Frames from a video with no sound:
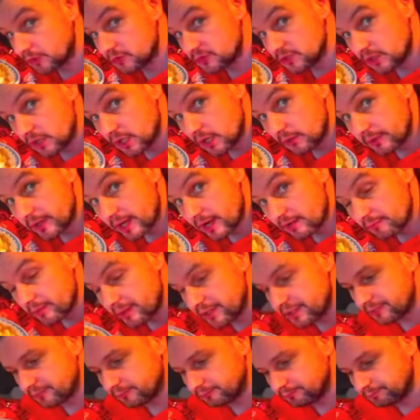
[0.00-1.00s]
So there we have
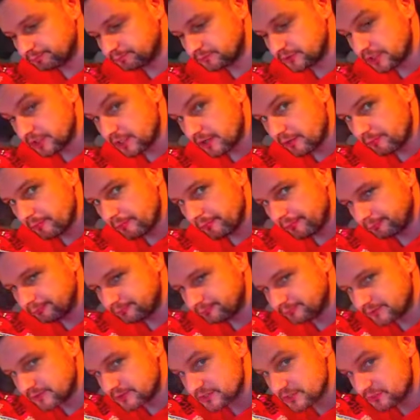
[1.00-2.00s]
my dinner.
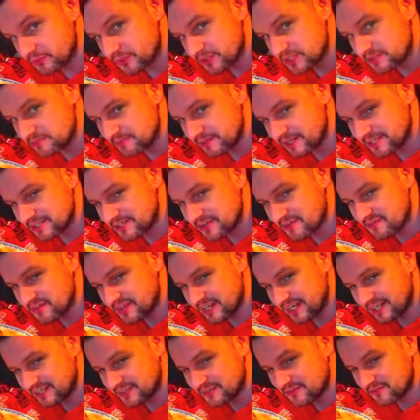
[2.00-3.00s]
This all disappears off
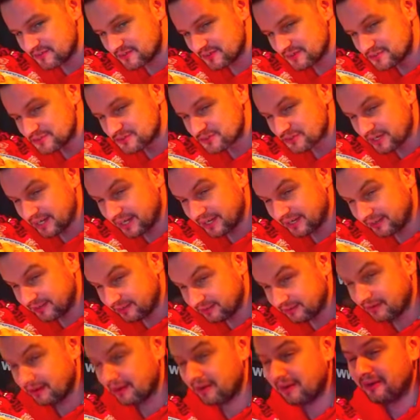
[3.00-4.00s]
the end of the tray.
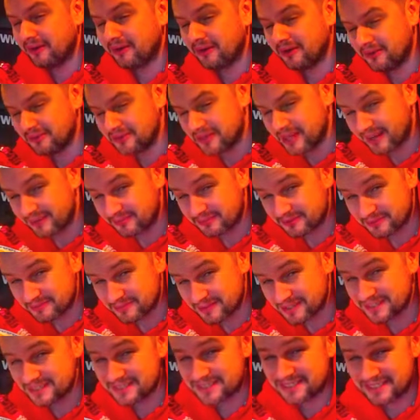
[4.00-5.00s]
Oh, that would
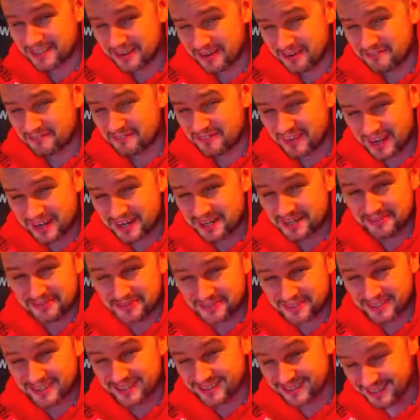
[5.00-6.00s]
be so funny,
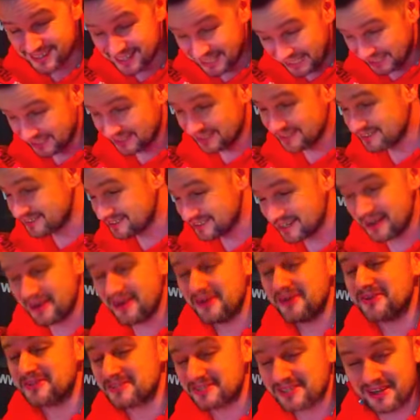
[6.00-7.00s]
wouldn't it? So
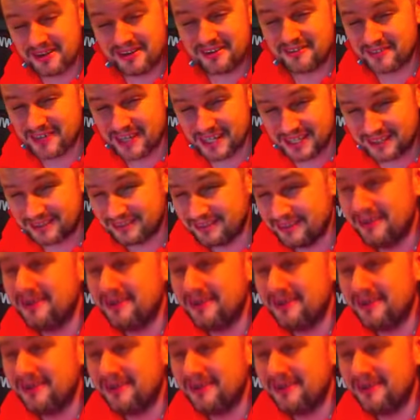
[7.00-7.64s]
funny.